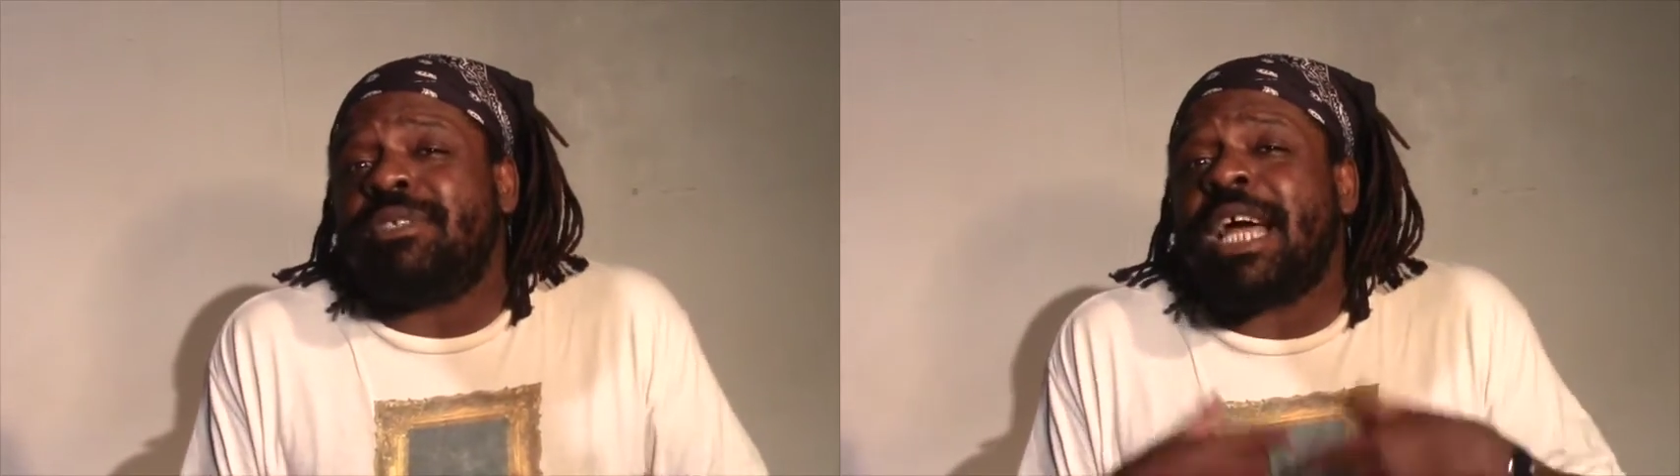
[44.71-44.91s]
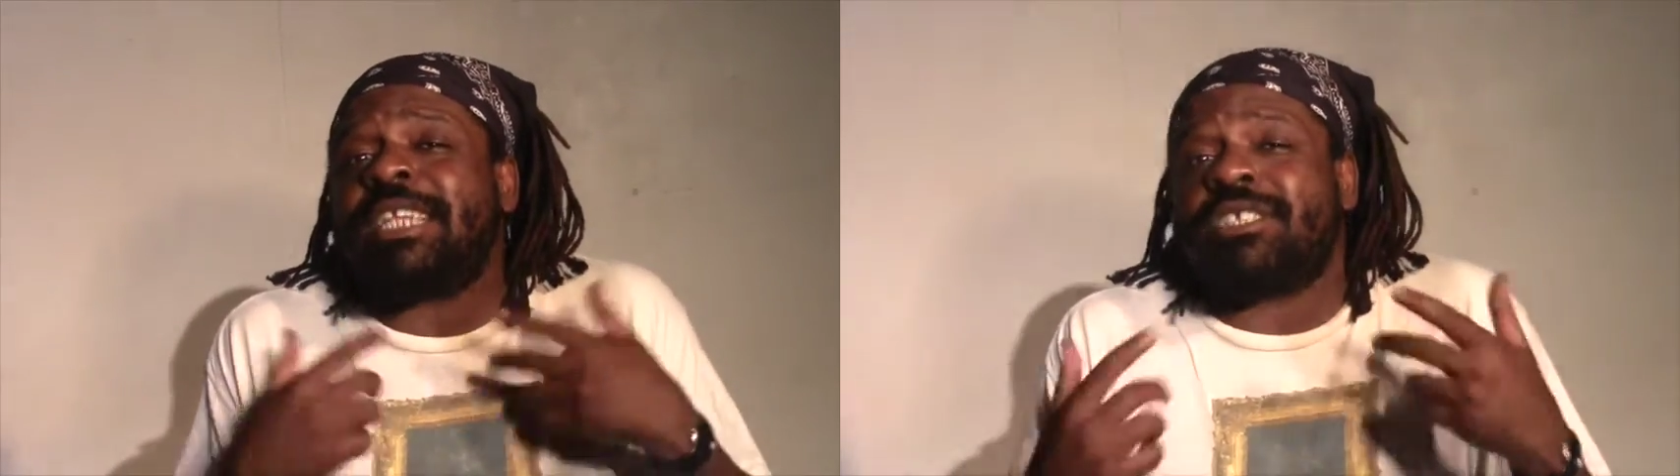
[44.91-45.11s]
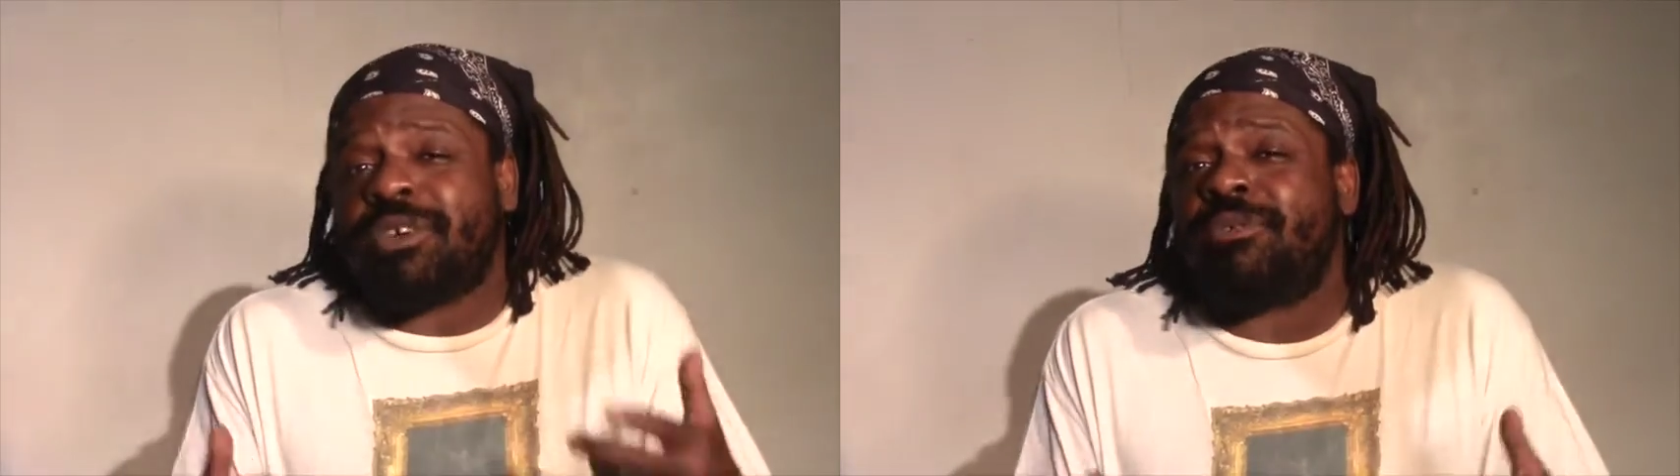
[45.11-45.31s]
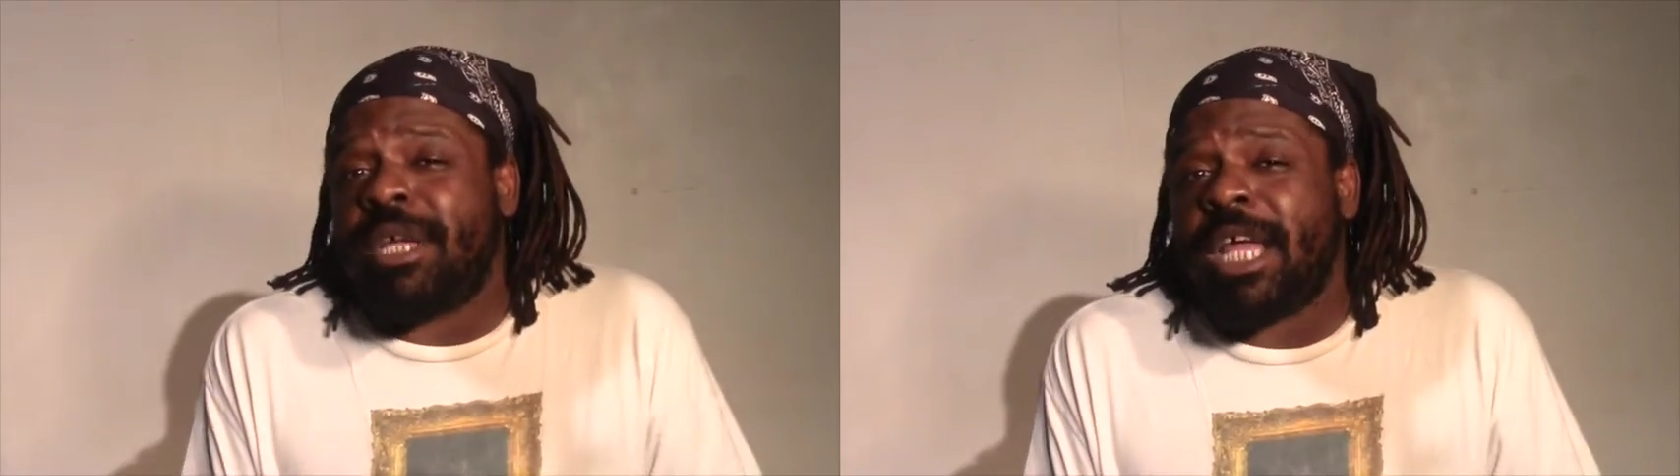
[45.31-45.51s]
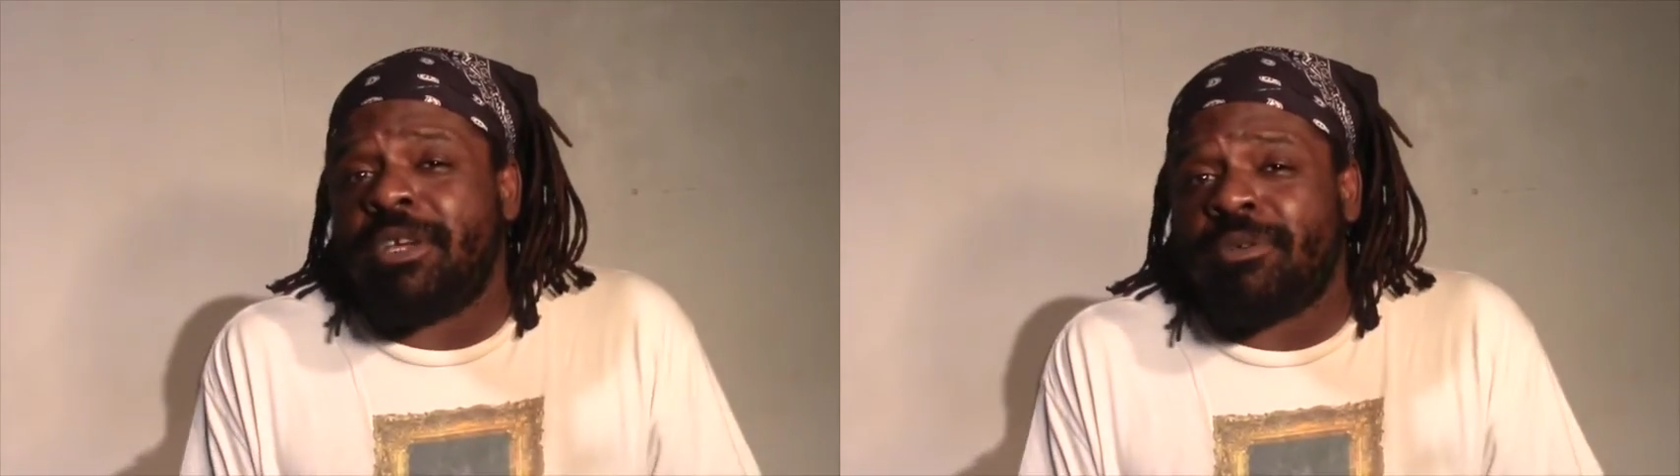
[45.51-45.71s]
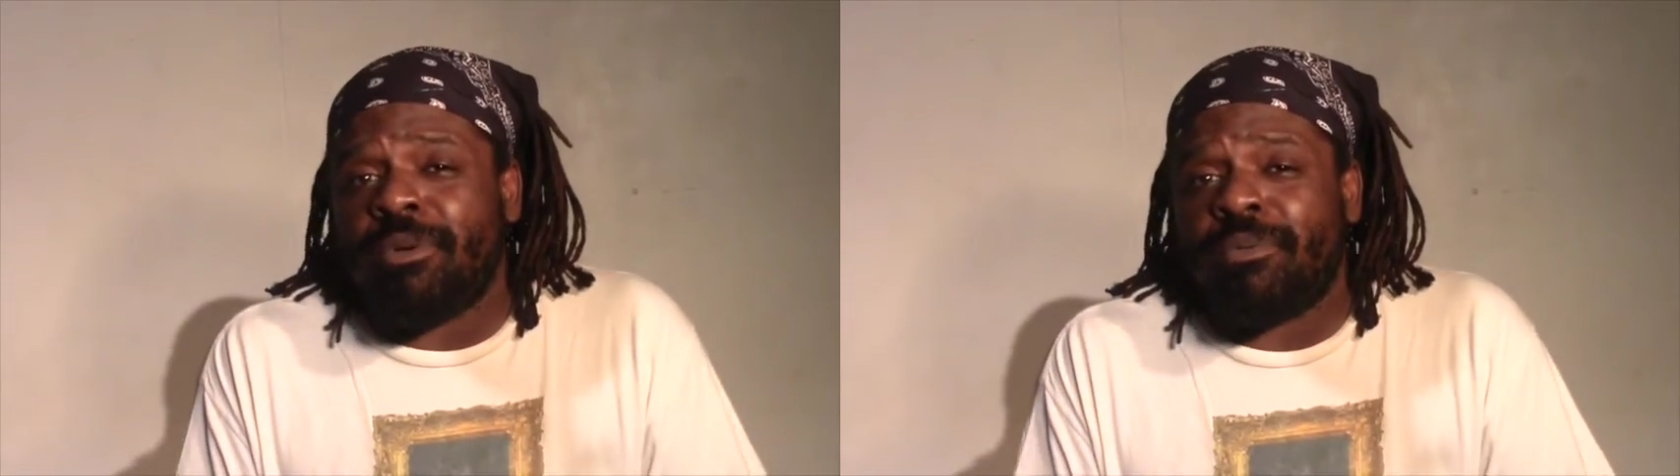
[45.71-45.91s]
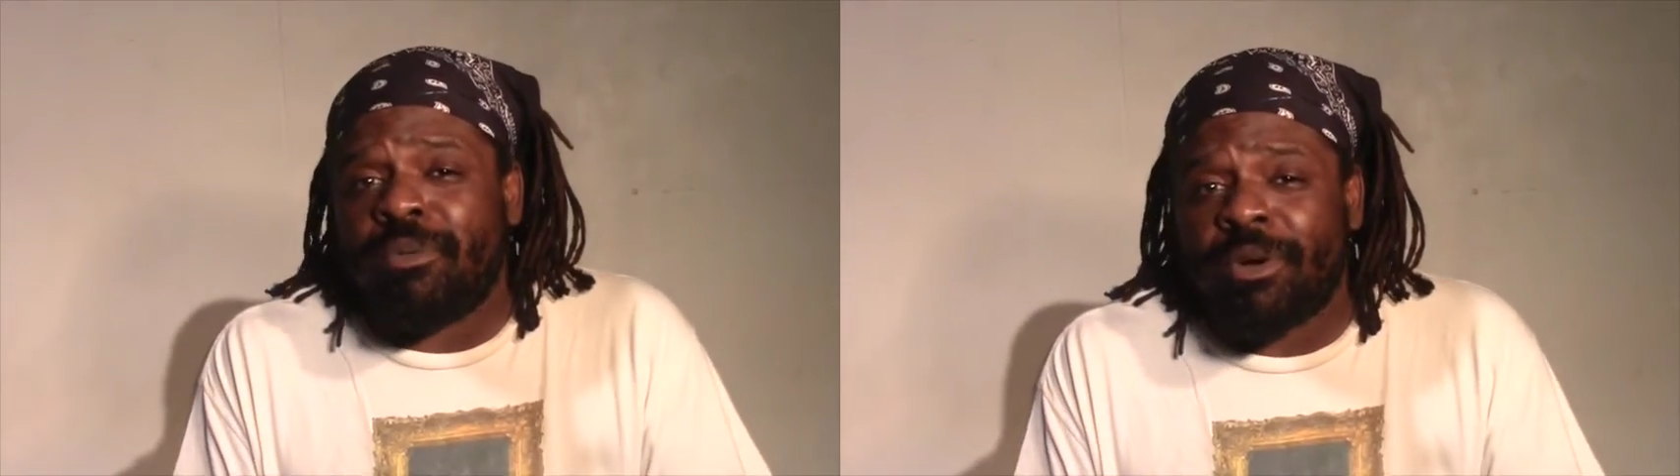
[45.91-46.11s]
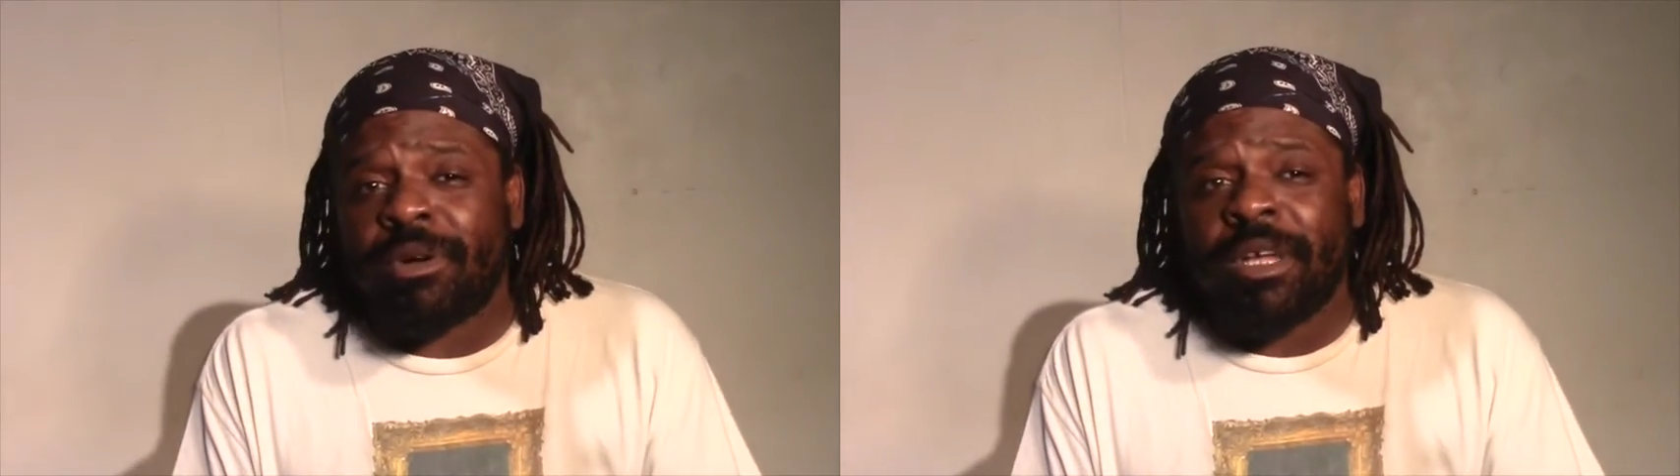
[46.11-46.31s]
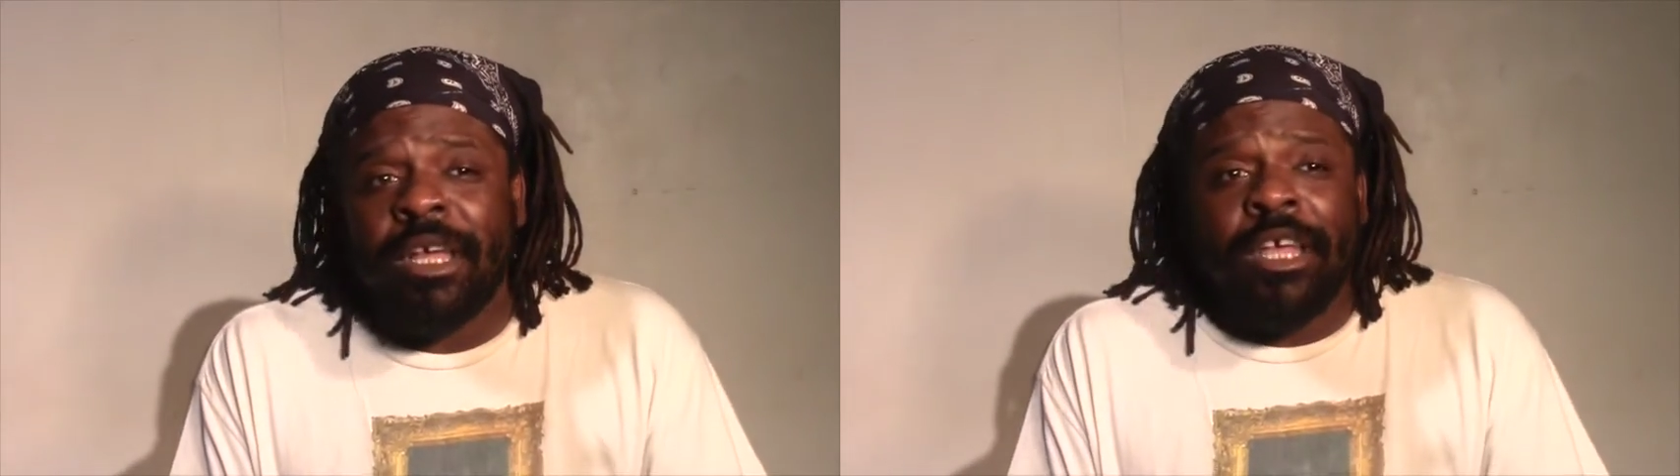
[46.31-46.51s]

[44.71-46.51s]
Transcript: not to create your own work.